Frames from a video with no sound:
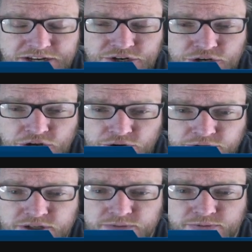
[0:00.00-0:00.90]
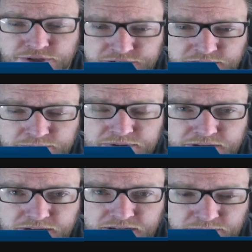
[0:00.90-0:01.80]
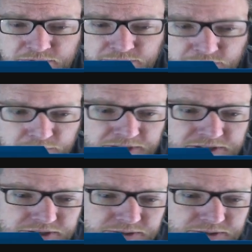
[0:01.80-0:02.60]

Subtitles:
noticeable jump in performance.